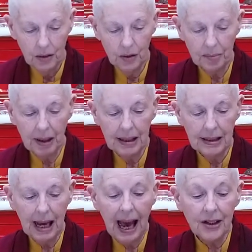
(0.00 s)
Whose minds
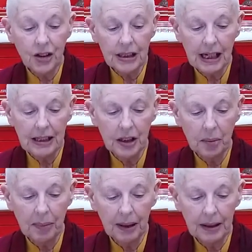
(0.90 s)
are agitated by